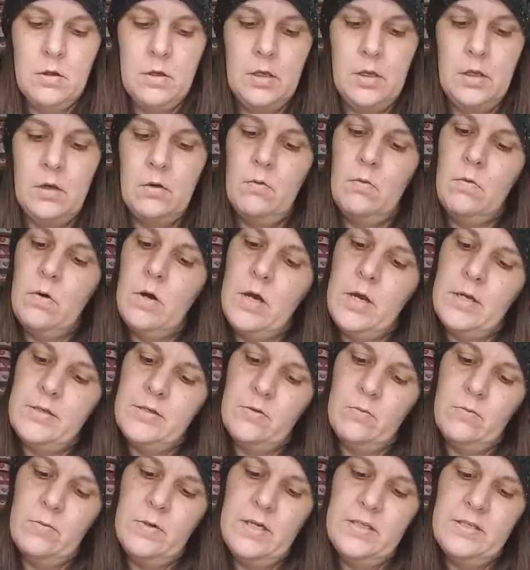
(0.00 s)
It
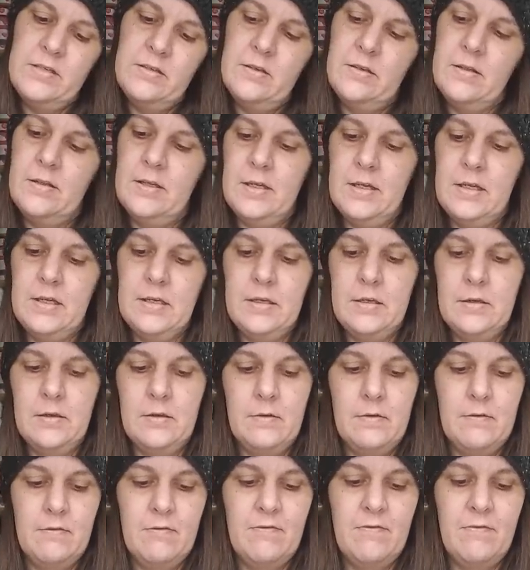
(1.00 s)
was originally
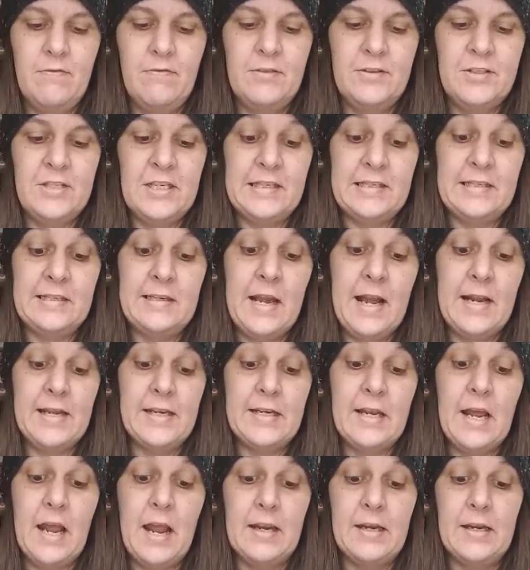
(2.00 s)
six
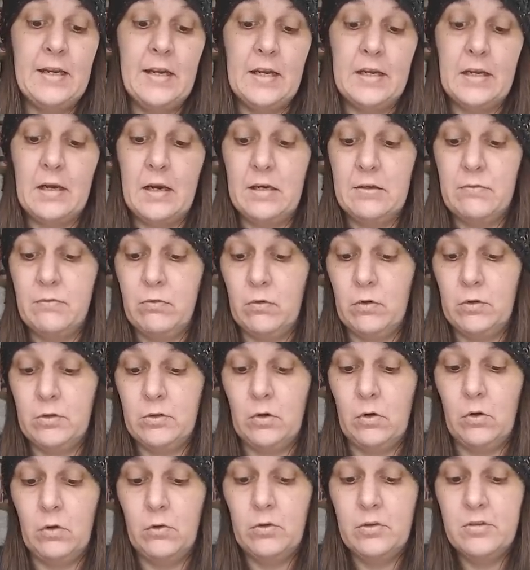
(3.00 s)
ninety nine, and I got it for a
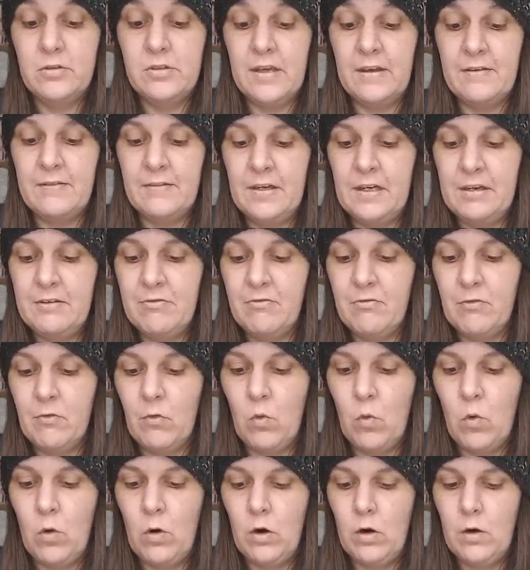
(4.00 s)
dollar seventy
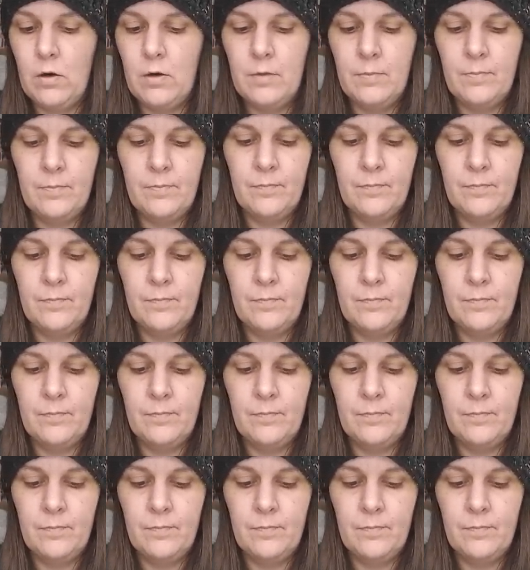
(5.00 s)
four.